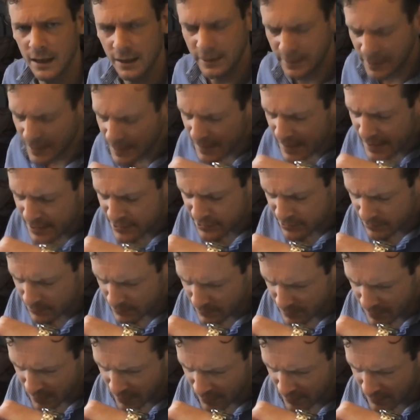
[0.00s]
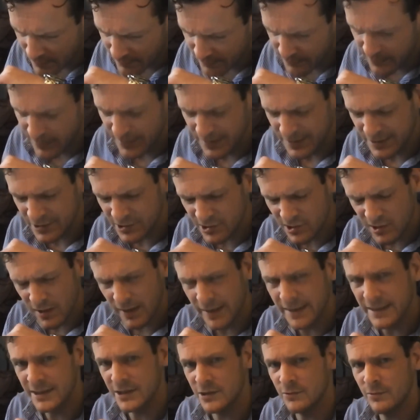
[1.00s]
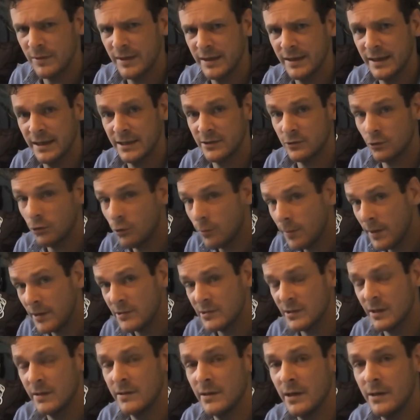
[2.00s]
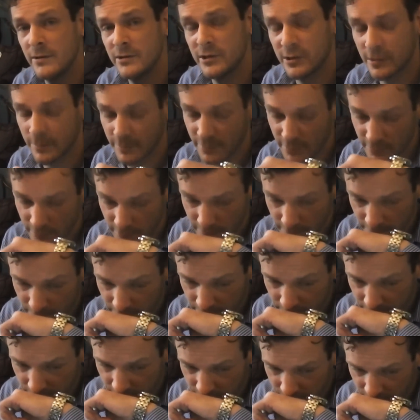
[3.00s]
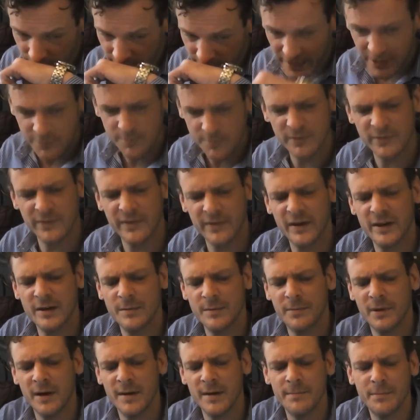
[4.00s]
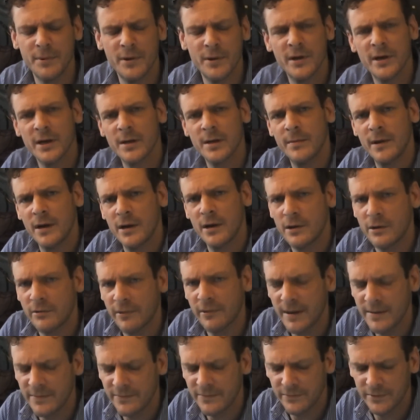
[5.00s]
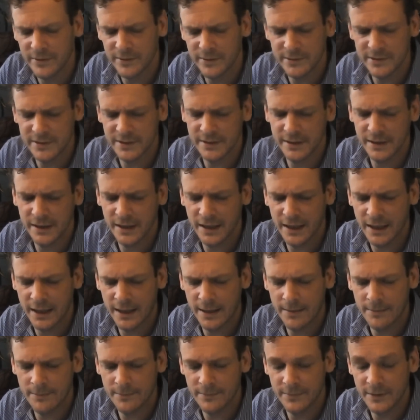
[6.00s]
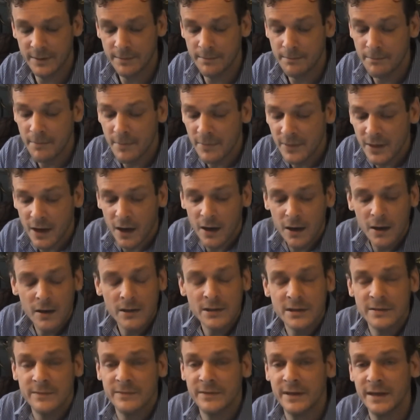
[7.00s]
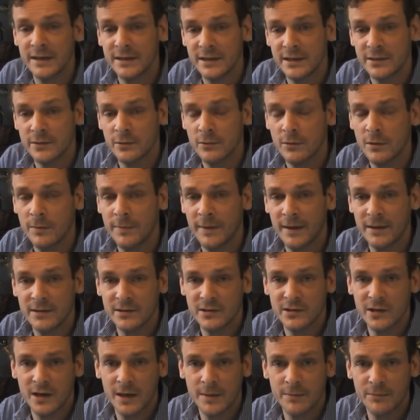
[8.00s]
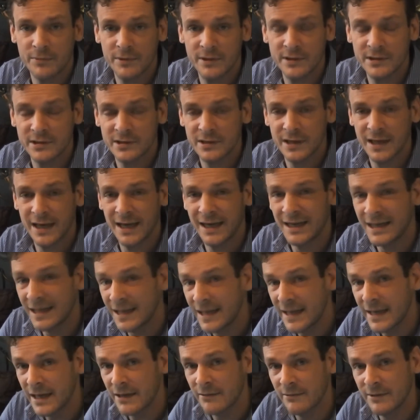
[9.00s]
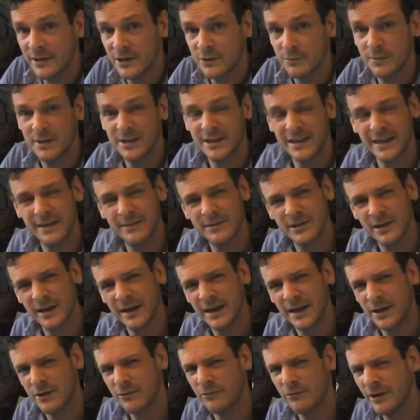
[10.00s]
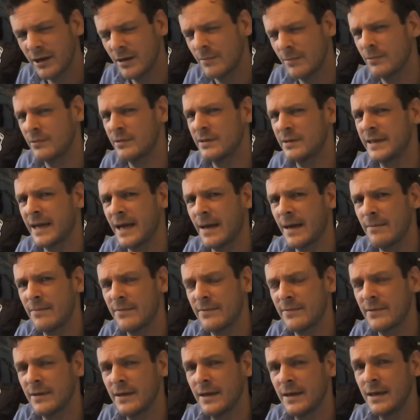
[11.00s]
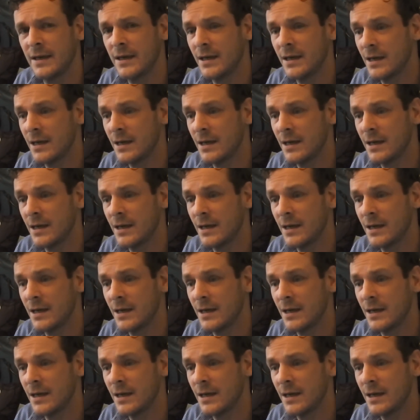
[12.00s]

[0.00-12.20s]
an initial kind of slight sweetness, almost unnoticeable, and that's provided by bergamot and grapefruit. The heart of this is all about cypress and licorice, which gives an incredible depth.